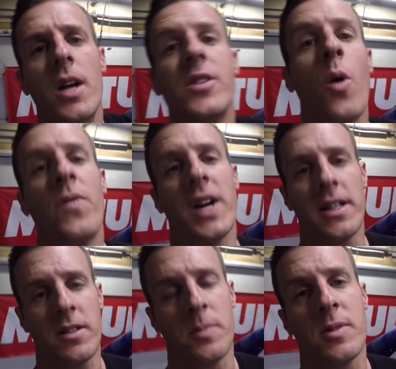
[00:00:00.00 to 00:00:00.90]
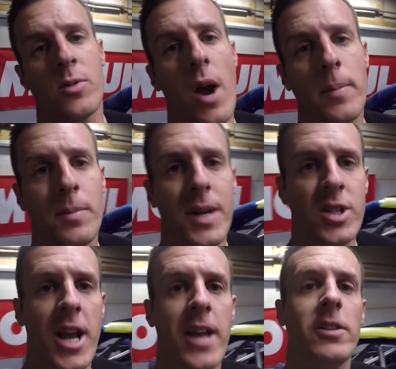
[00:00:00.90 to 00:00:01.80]
Don't forget to subscribe to my
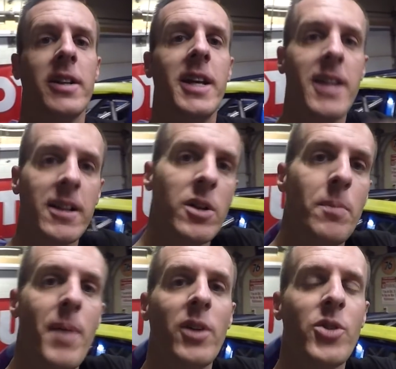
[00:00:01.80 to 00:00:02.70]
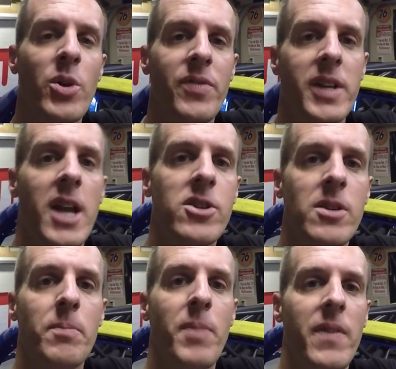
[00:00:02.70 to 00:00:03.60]
channel and hit that little bell
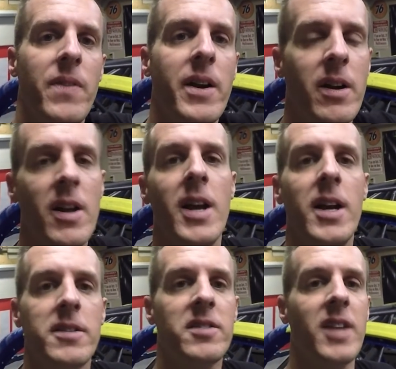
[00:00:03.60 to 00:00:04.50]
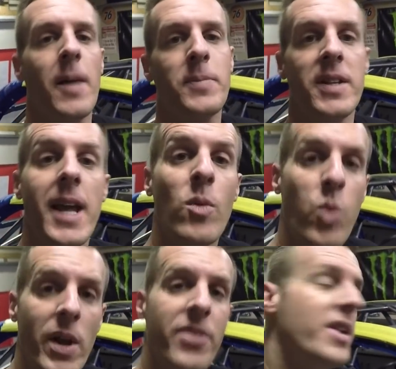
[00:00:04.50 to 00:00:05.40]
notification button there to stay up to date
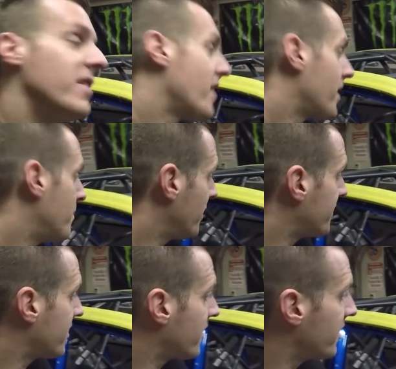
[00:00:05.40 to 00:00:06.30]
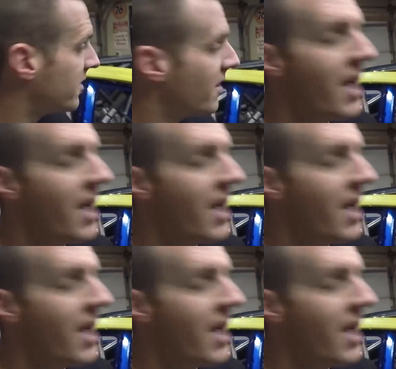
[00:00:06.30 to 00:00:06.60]
with the entire build series.